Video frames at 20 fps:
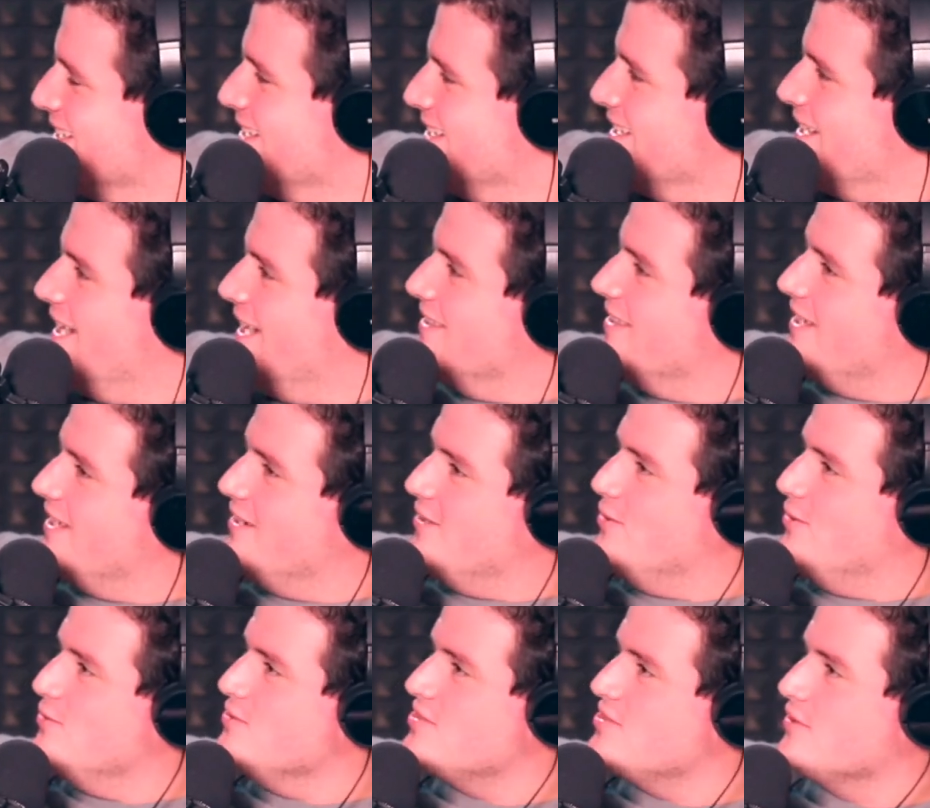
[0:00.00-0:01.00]
And then
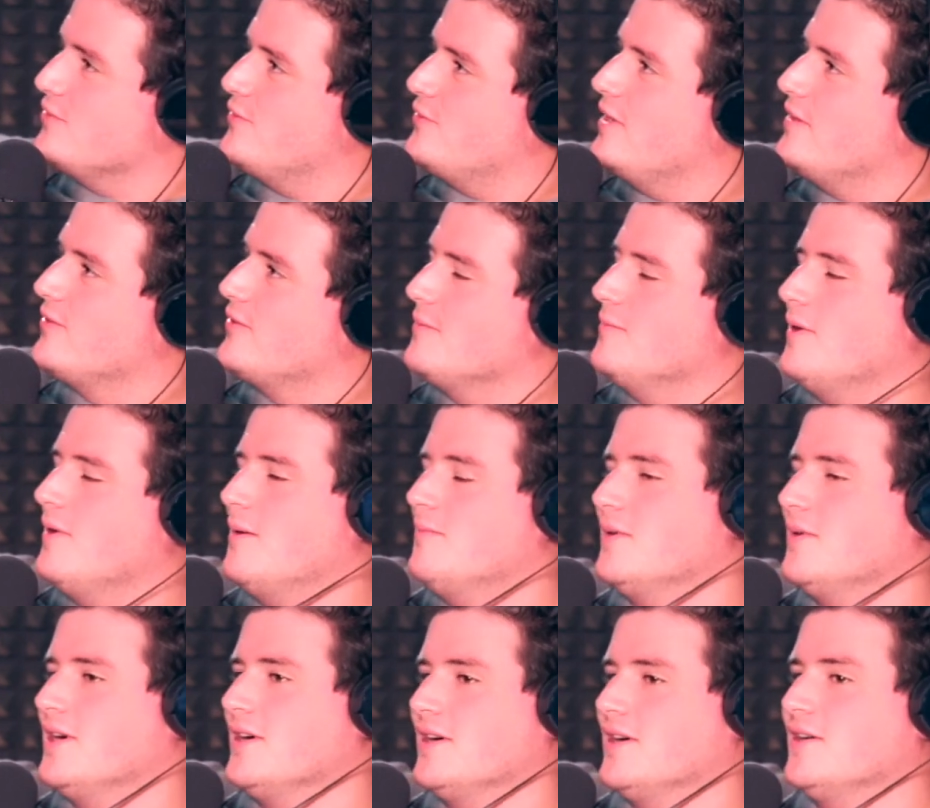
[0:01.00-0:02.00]
who's your favorite
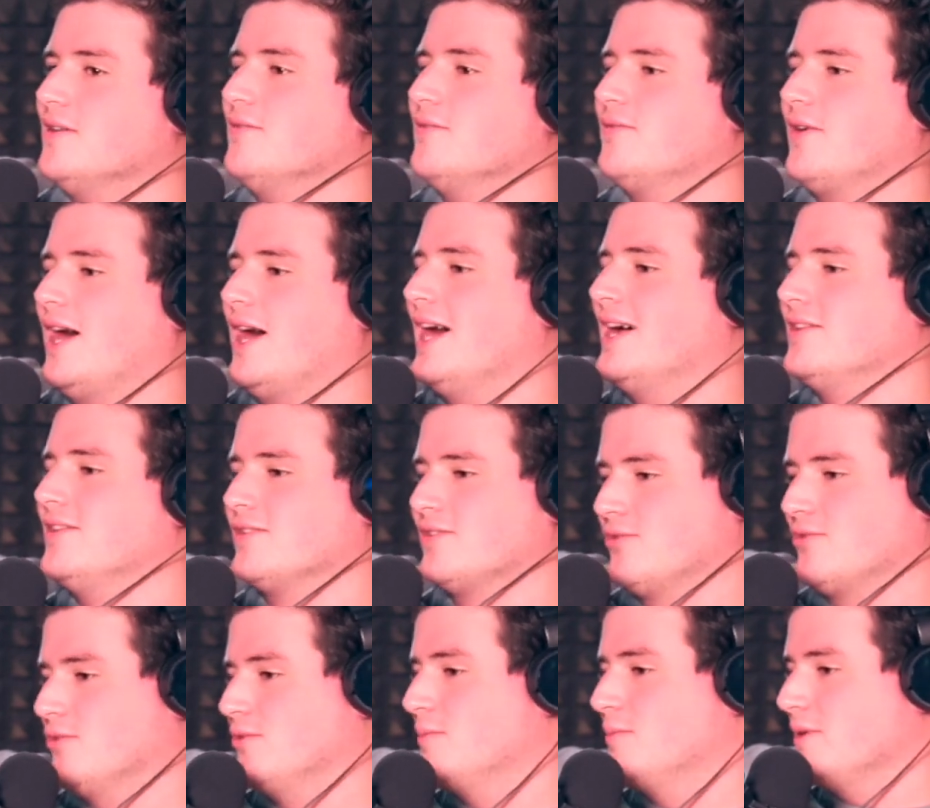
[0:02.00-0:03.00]
member of either
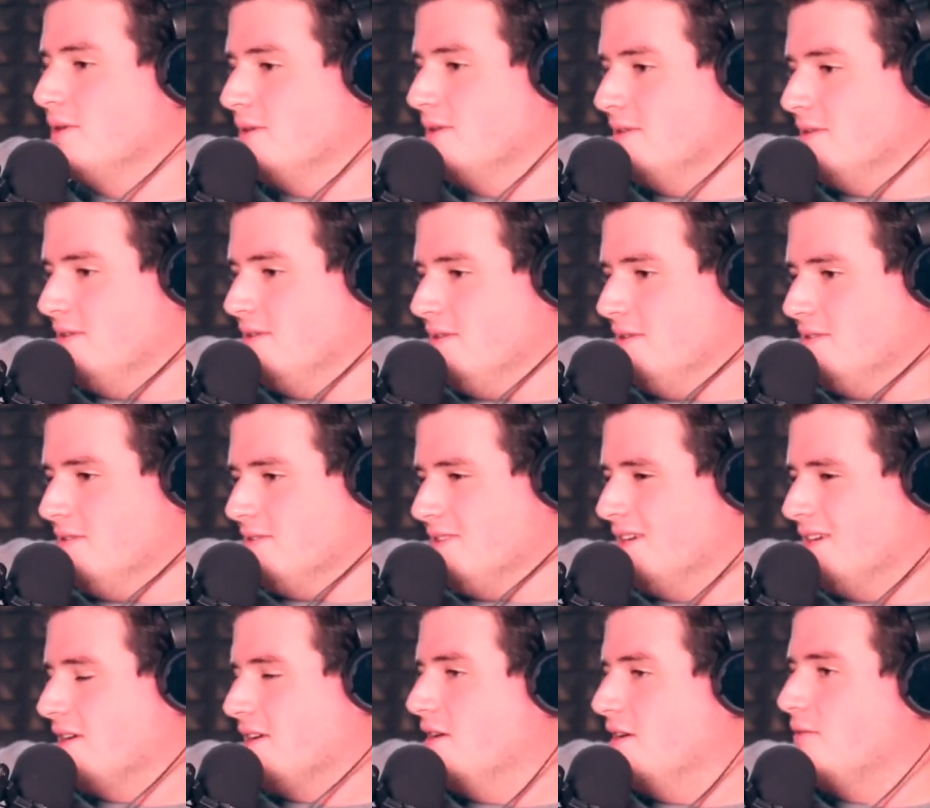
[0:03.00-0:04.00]
group?
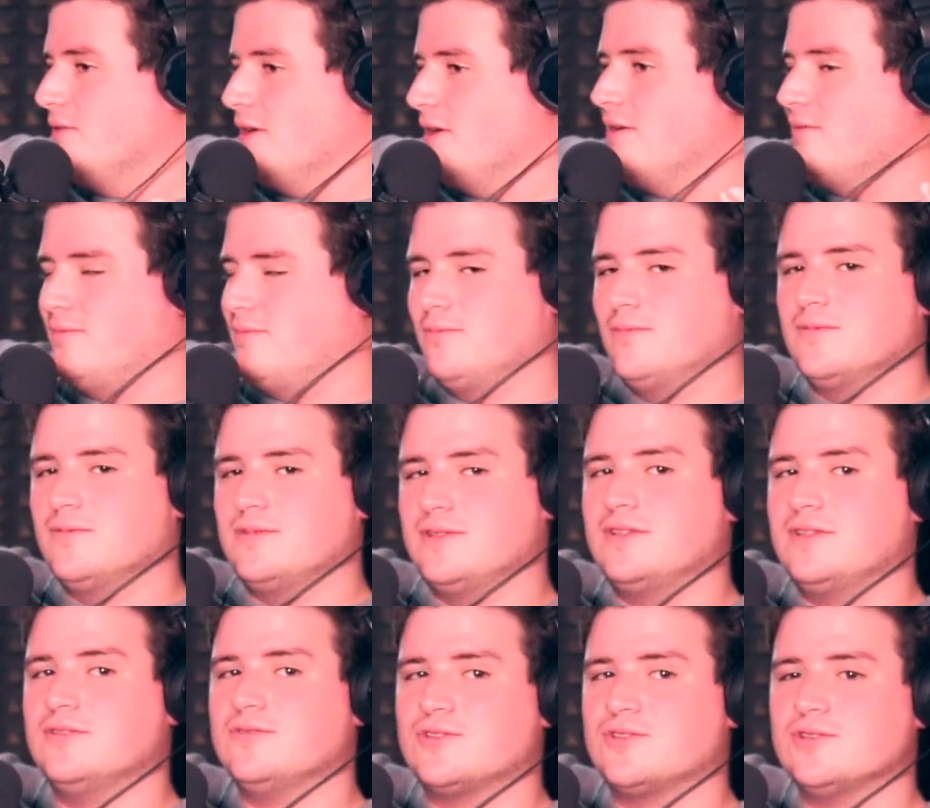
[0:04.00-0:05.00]
Like if
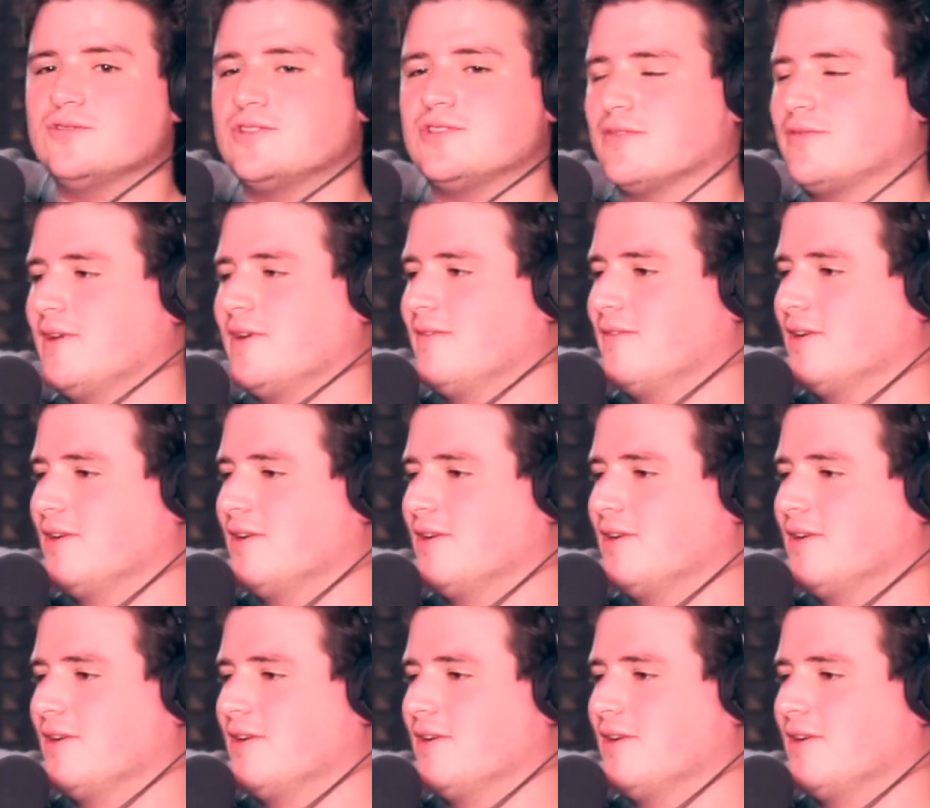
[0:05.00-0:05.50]
you choose your favorite.